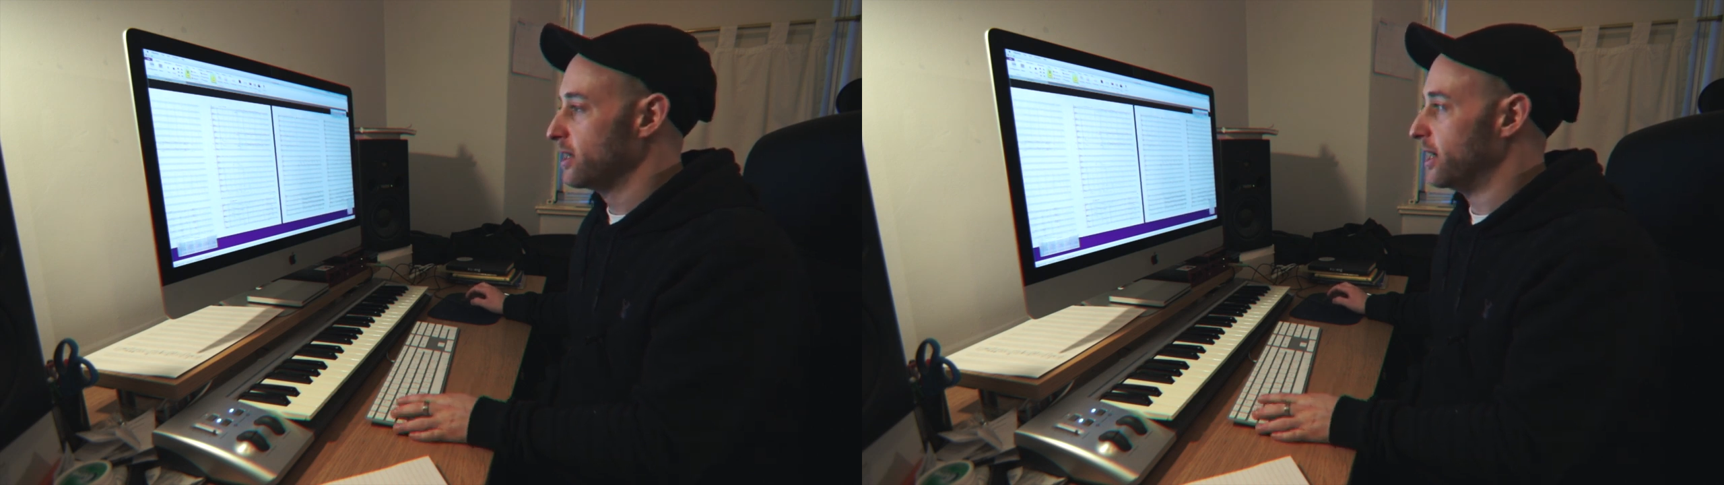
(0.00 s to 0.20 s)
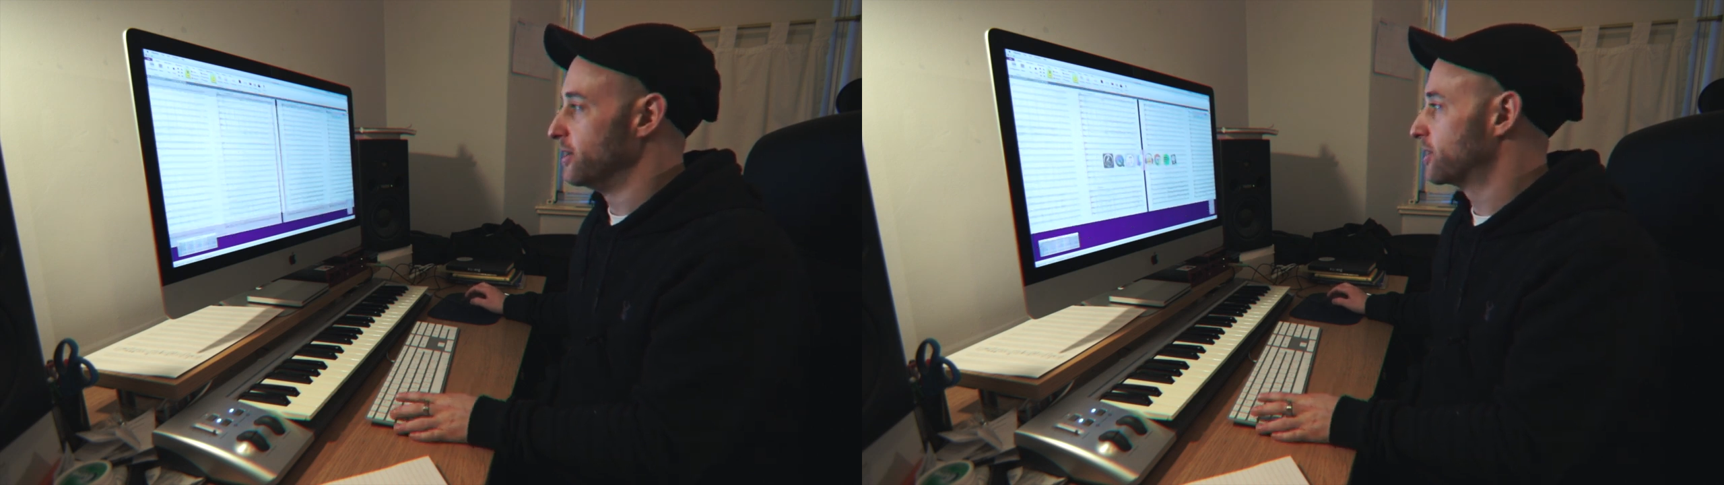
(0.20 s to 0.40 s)

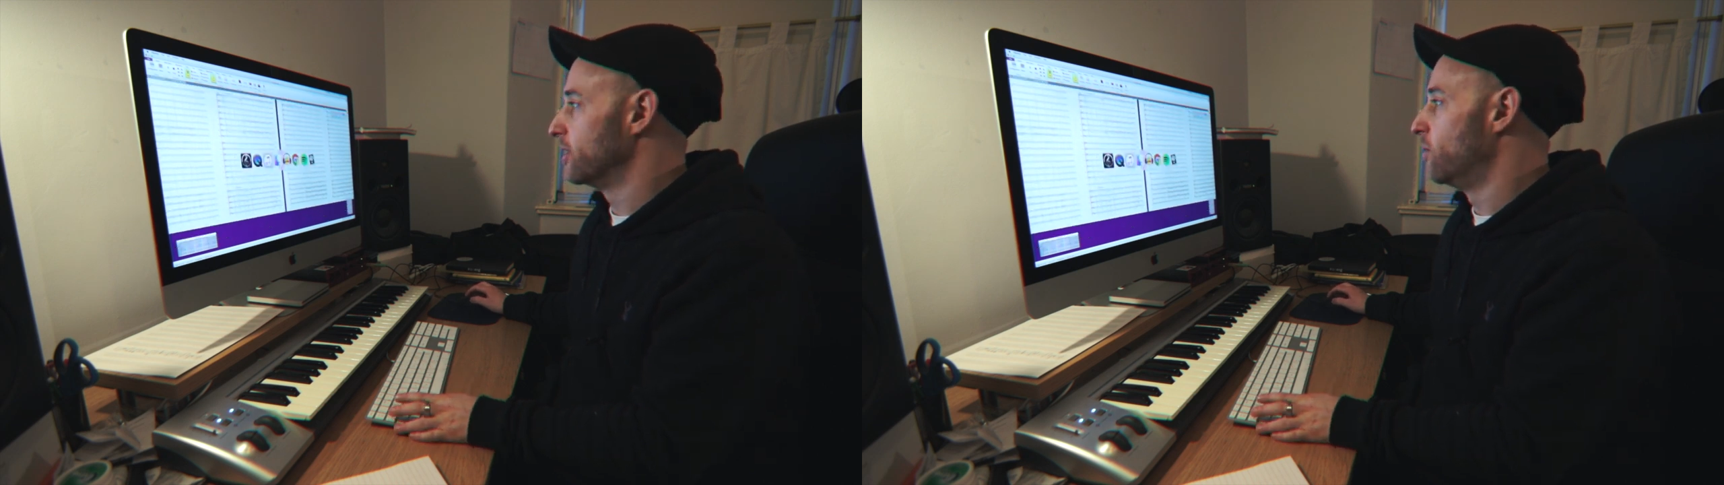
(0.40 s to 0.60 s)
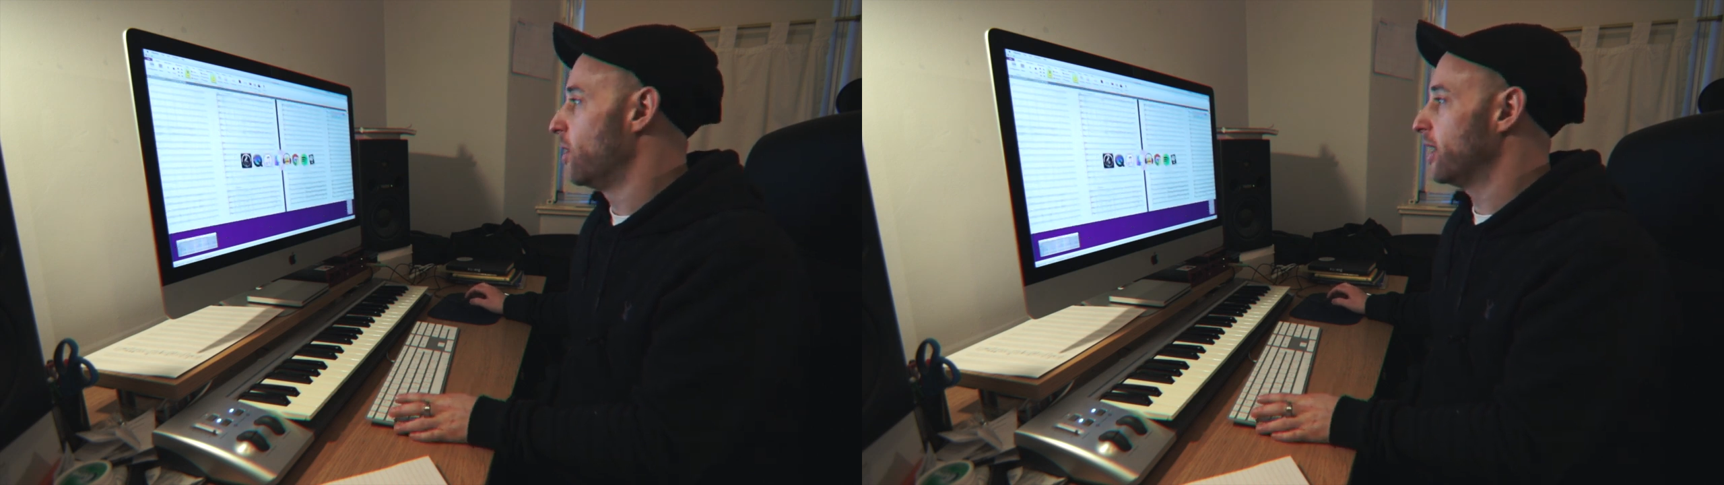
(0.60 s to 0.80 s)
And
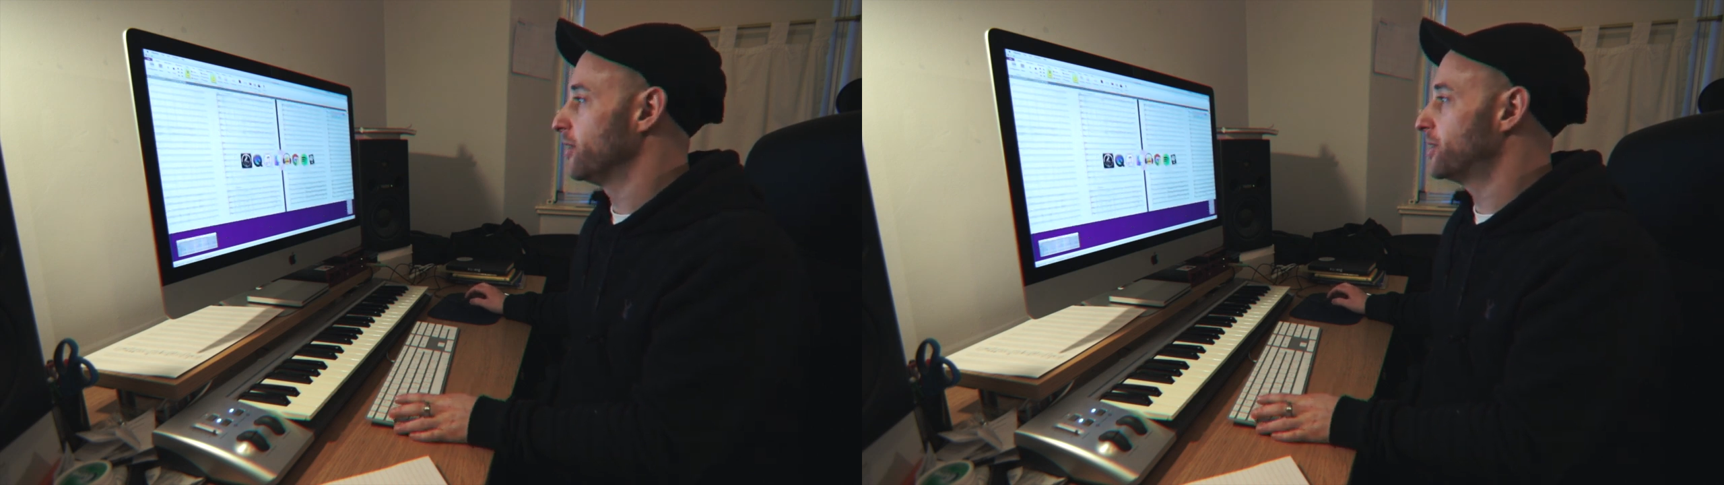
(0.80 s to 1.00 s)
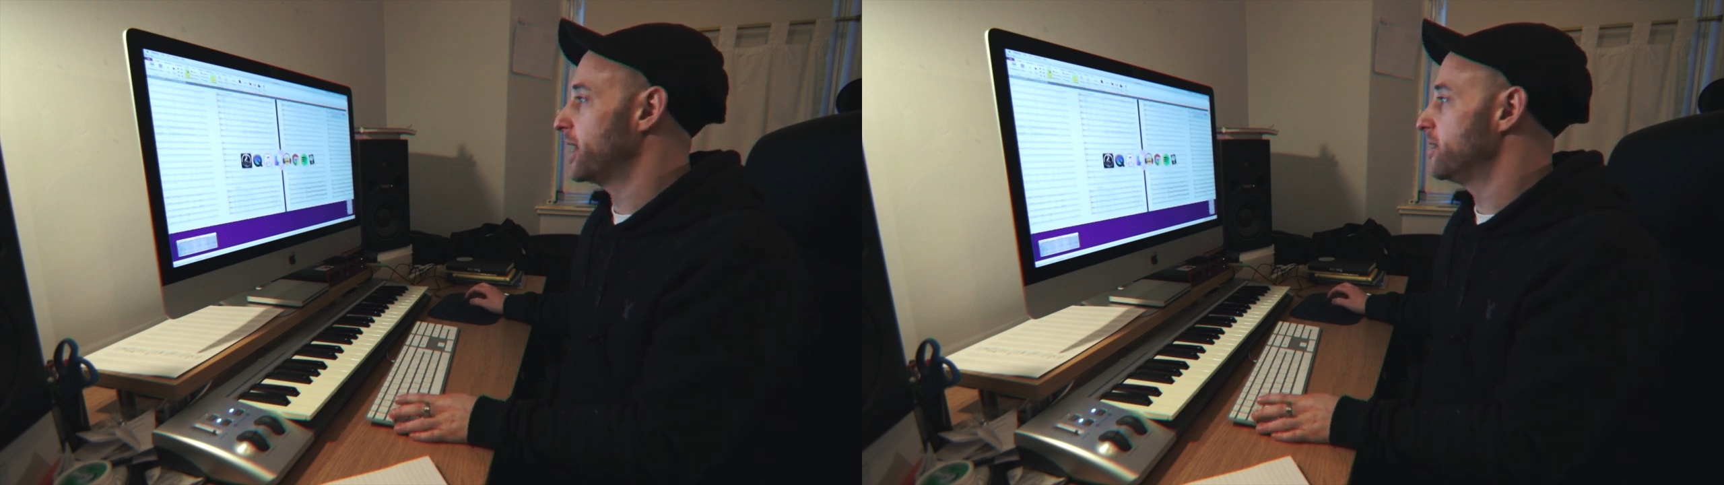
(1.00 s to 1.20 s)
so what
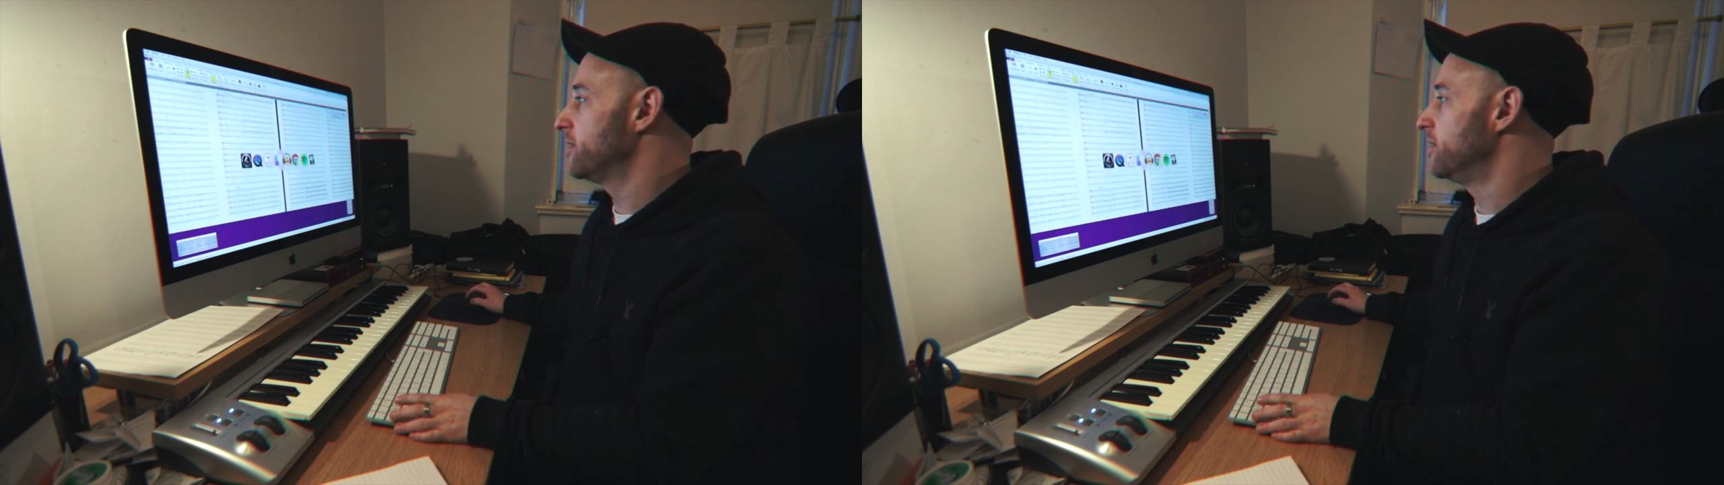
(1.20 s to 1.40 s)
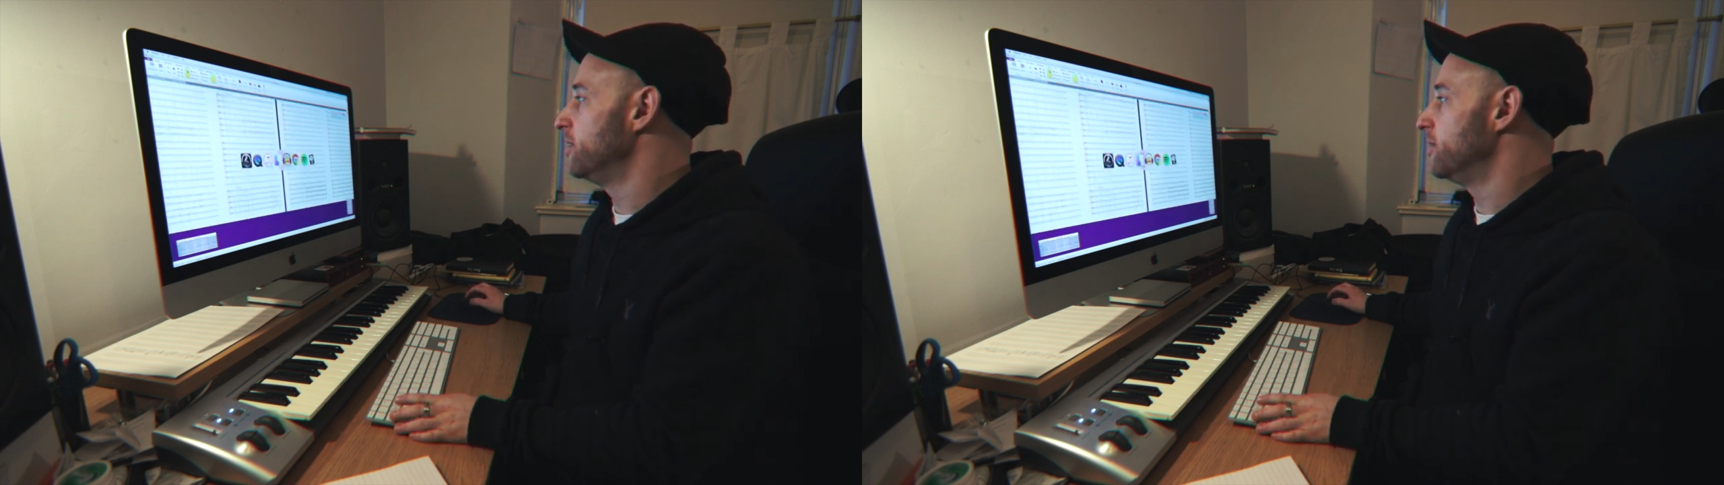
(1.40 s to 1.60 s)
I'll tend
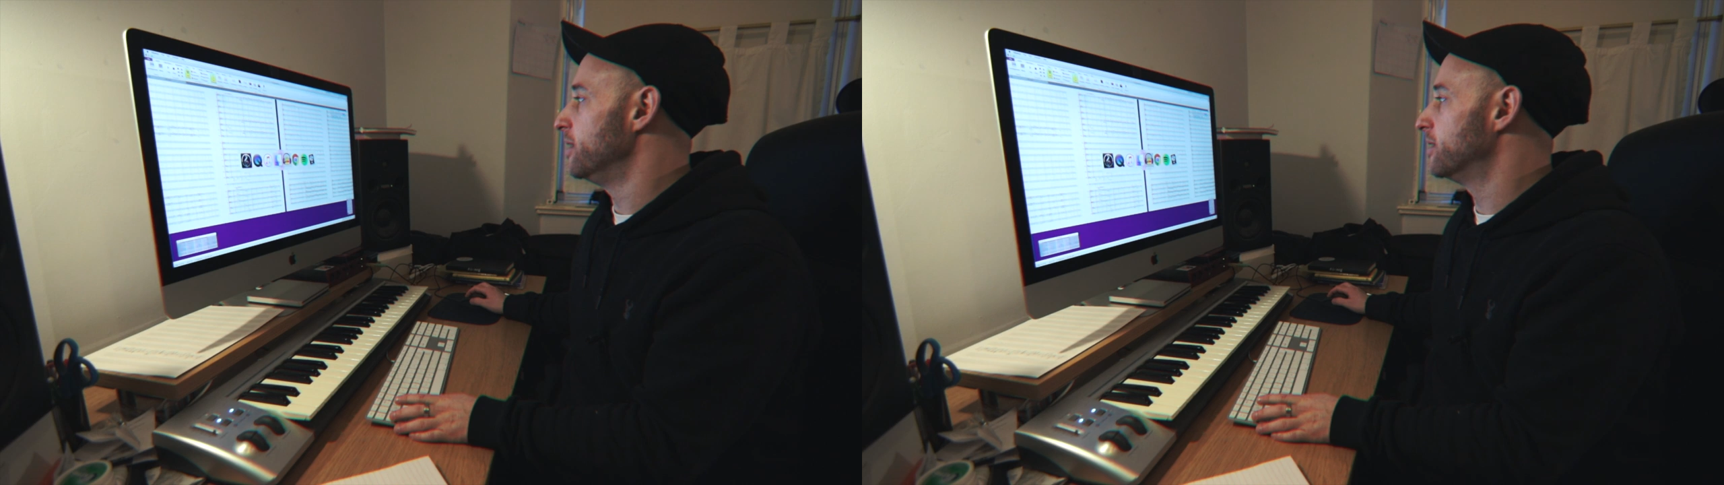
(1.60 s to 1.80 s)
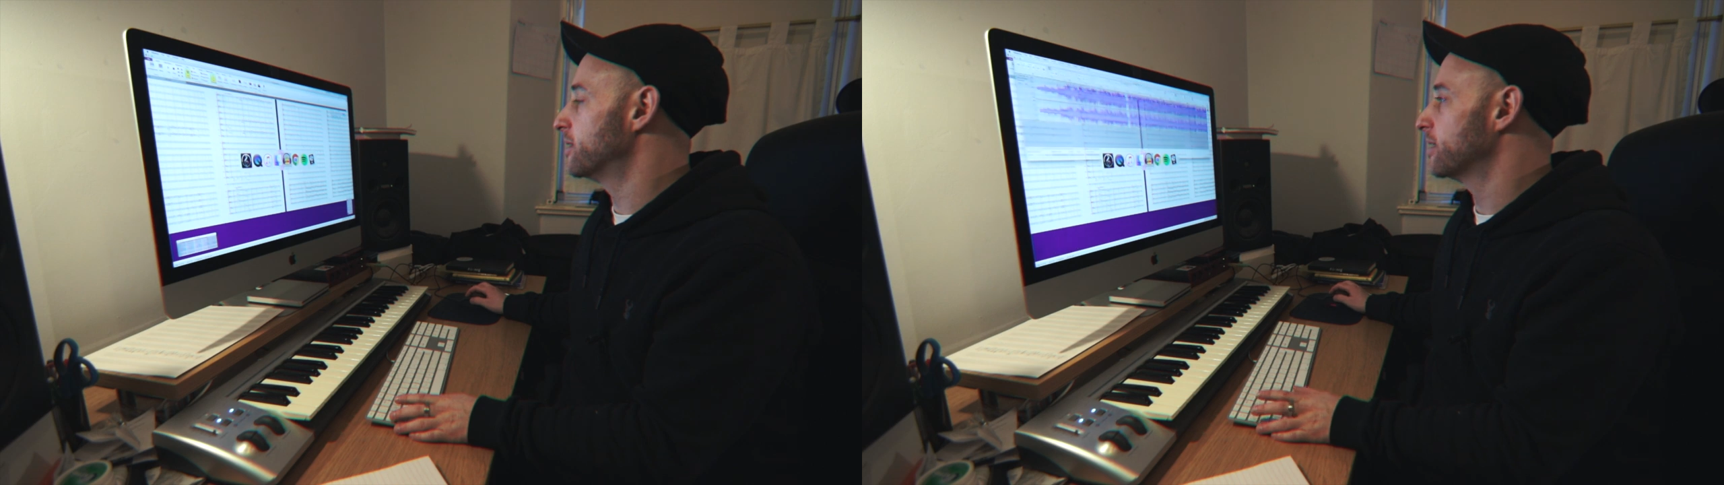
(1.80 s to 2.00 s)
to do
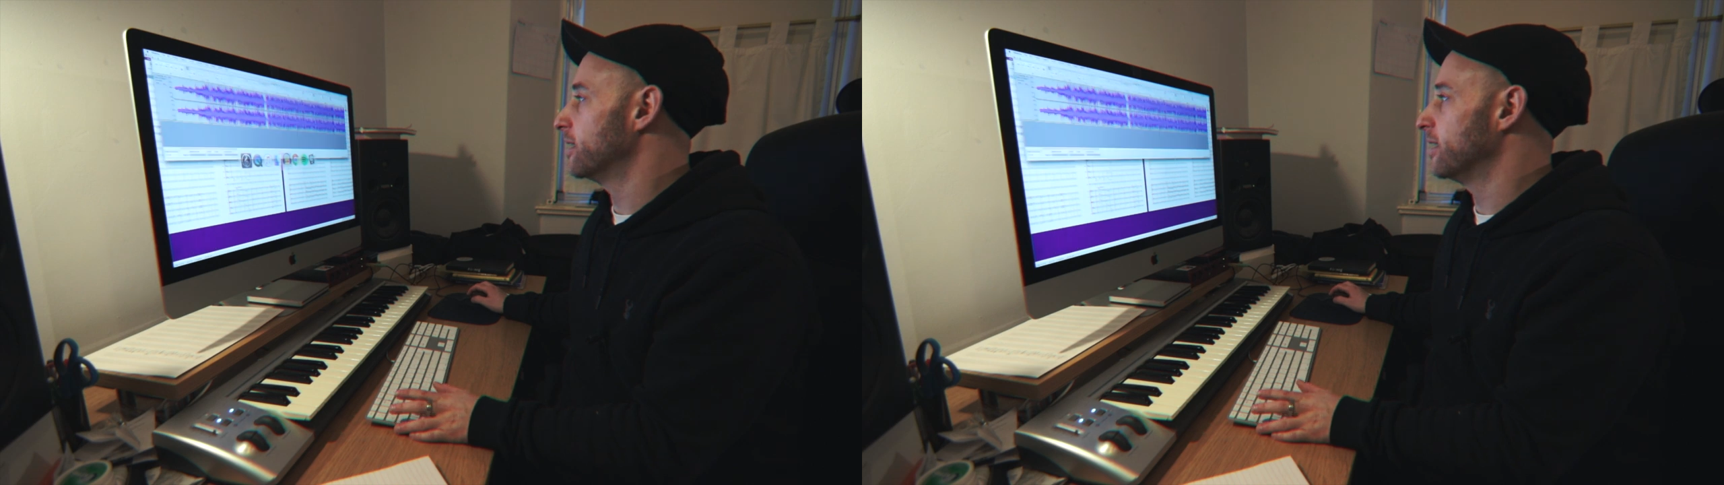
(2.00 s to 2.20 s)
is